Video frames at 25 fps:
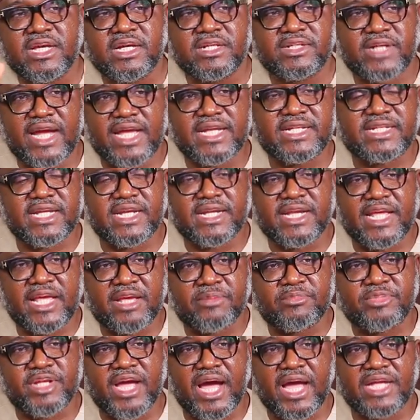write the
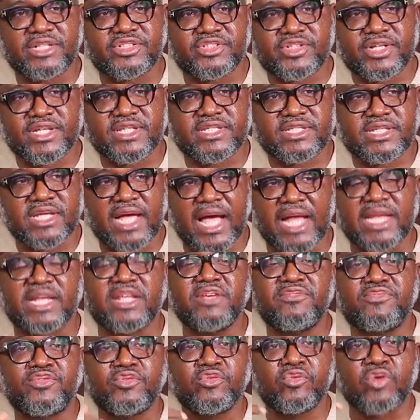name, the address, and if